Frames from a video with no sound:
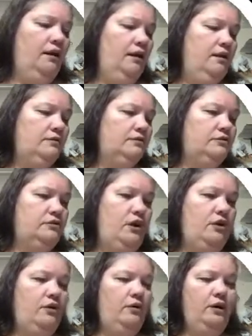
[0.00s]

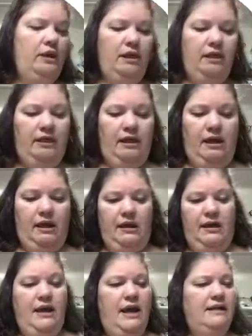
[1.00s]
So the
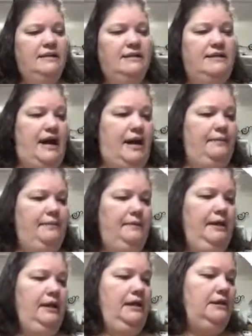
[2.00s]
next step
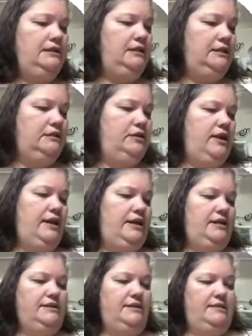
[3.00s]
is, let's go ahead and
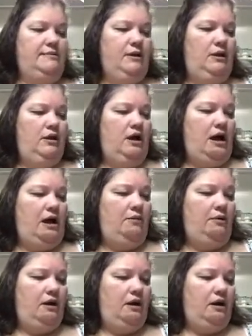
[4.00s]
assemble
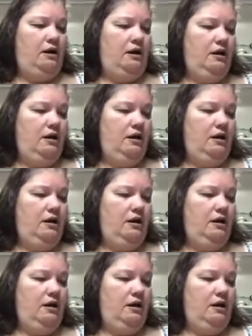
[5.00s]
our